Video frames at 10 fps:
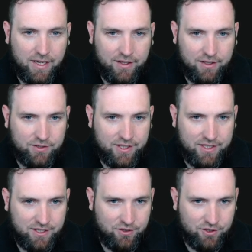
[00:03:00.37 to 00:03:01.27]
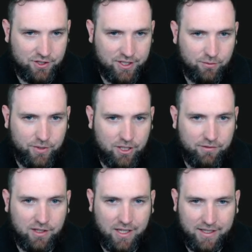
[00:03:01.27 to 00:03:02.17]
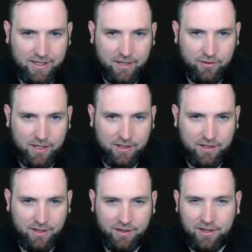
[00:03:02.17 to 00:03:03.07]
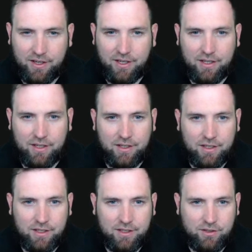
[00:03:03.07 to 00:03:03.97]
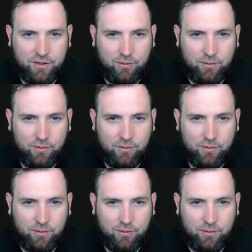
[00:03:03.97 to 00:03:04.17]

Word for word: And then it's easy just to get rid of it like that right there. So